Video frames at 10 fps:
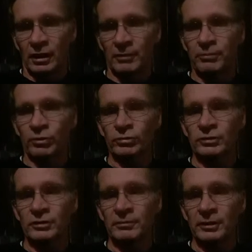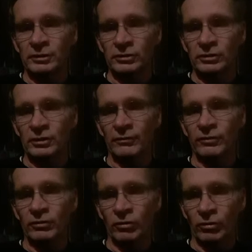I brought the message in
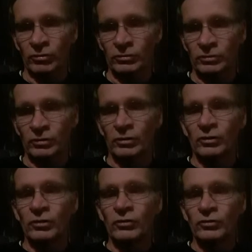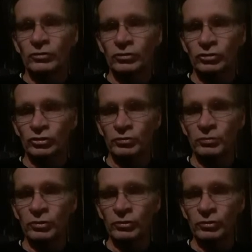Afrikaans
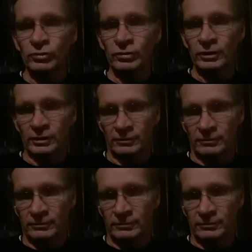smoothly.